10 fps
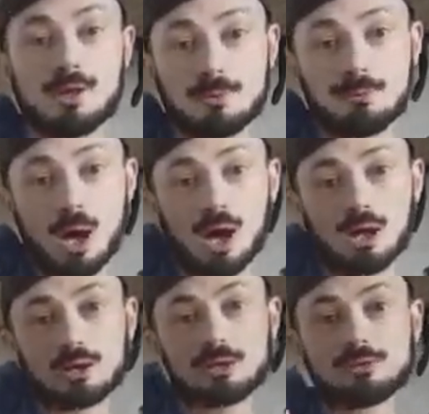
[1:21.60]
of the
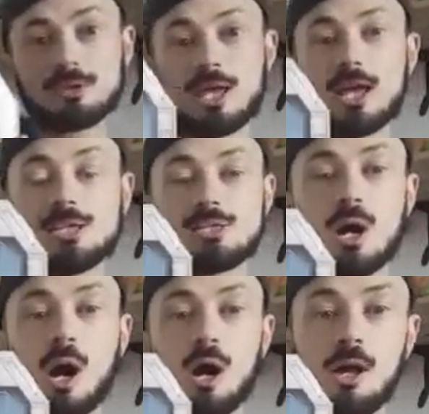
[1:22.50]
box, it's
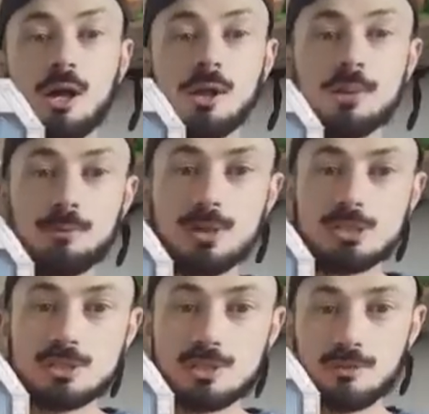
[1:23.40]
got the
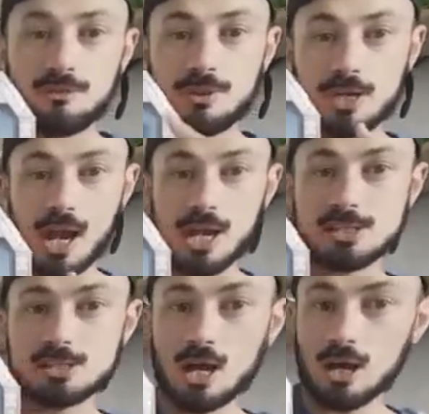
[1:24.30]
pictures of the
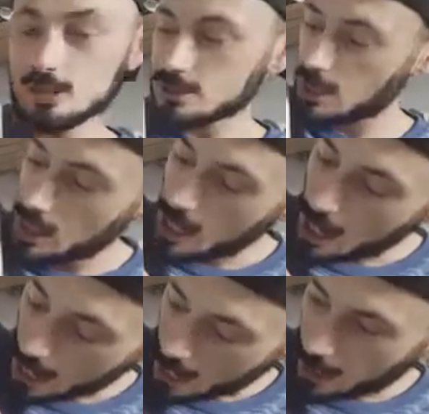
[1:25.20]
dinosaurs.
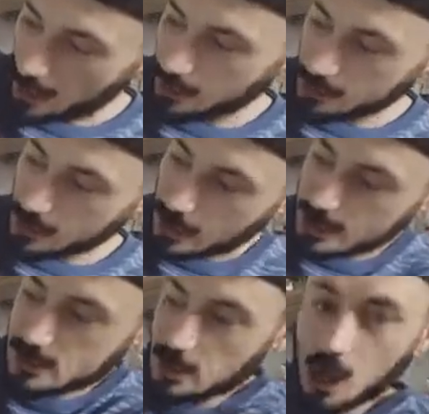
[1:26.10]
And
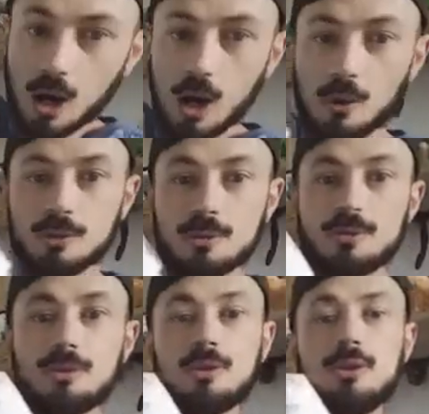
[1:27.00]
it's got on
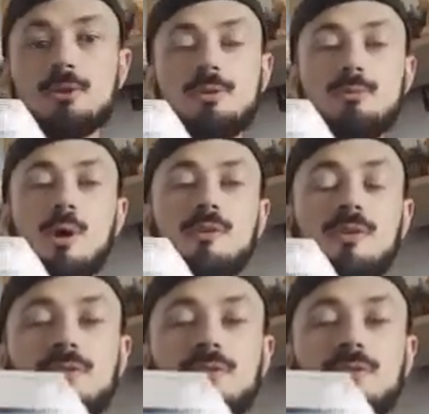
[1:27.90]
some other